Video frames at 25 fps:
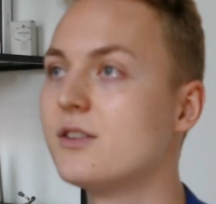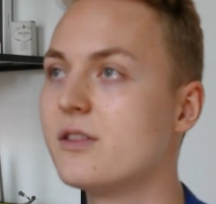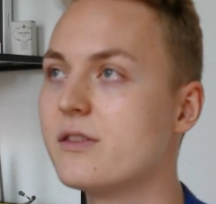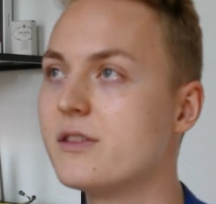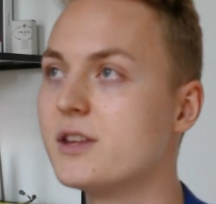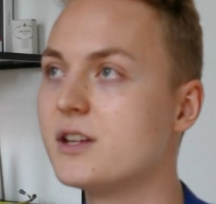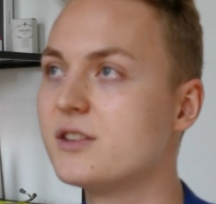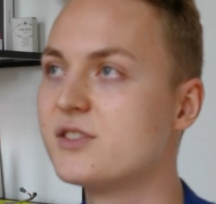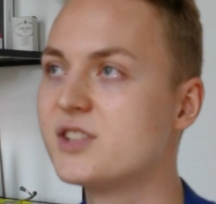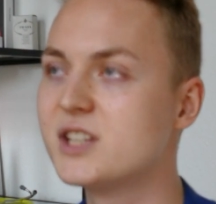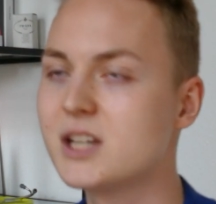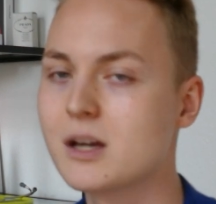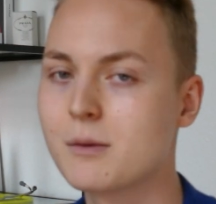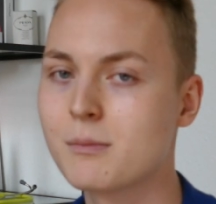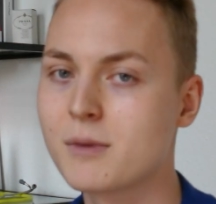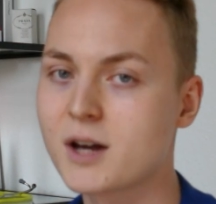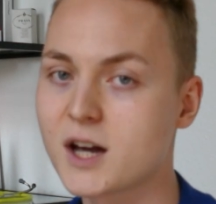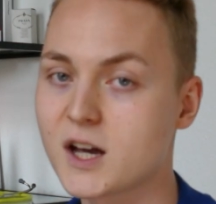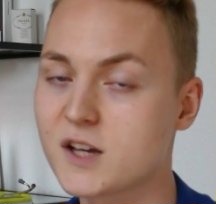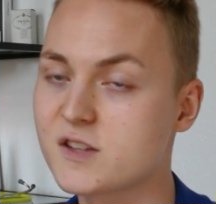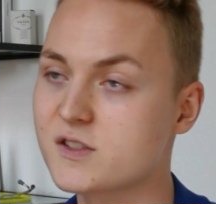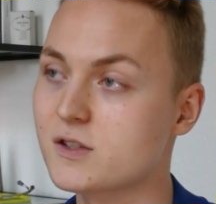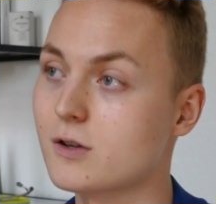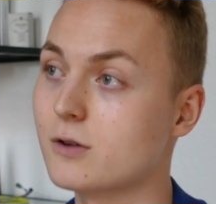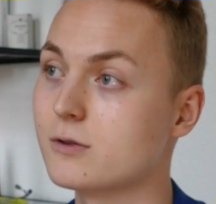the
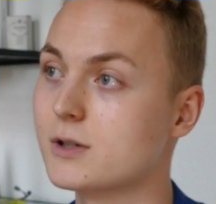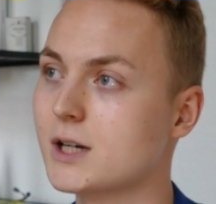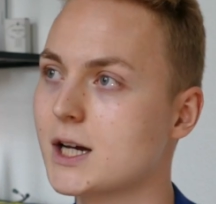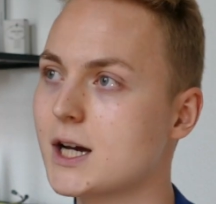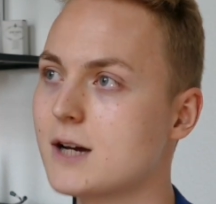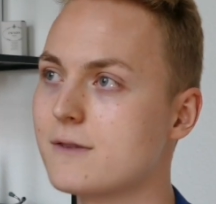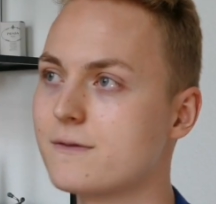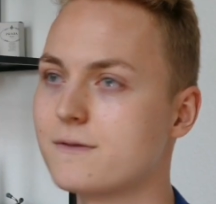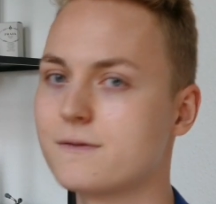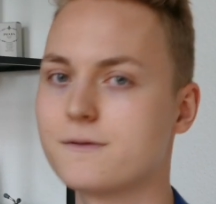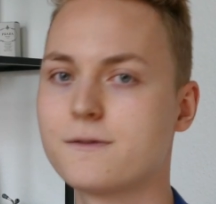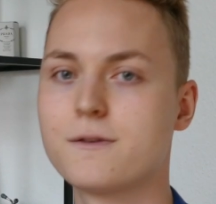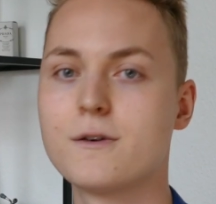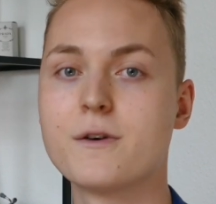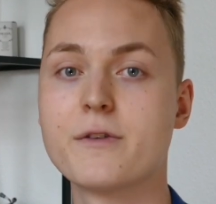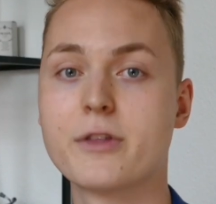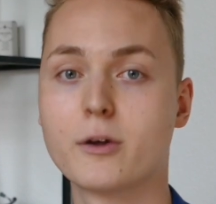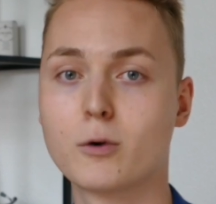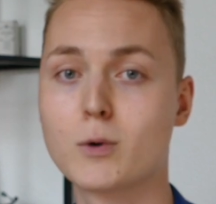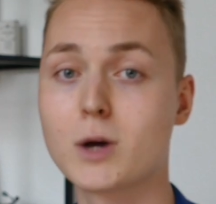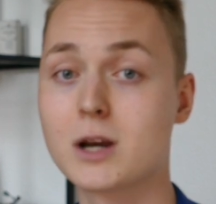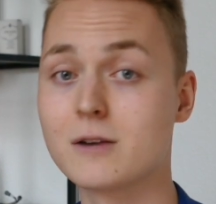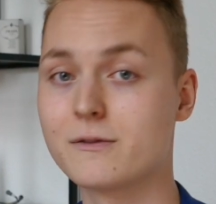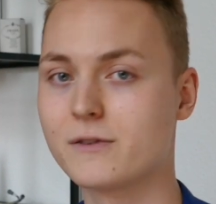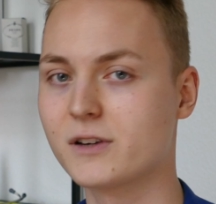TMS, or you have
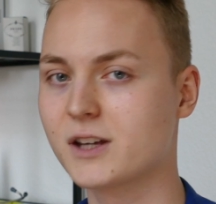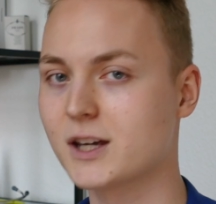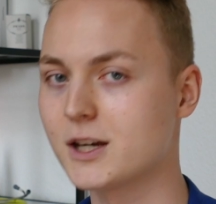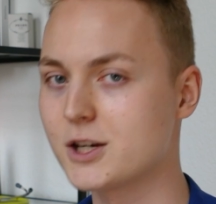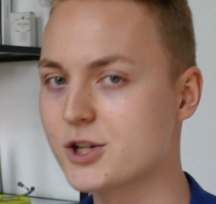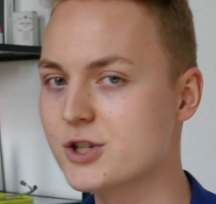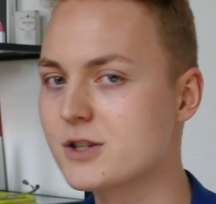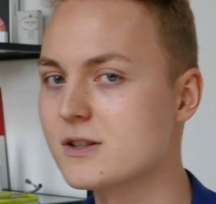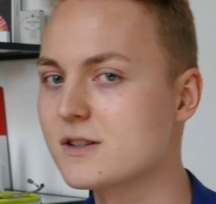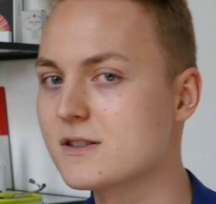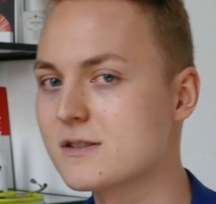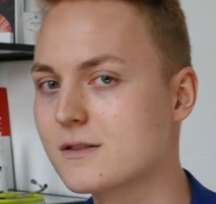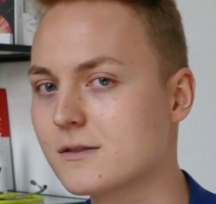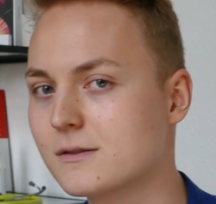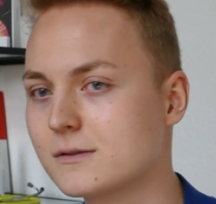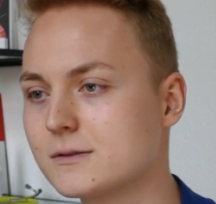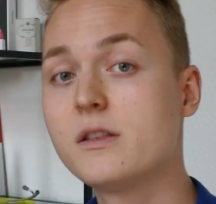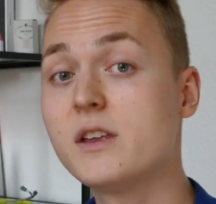further qualifications.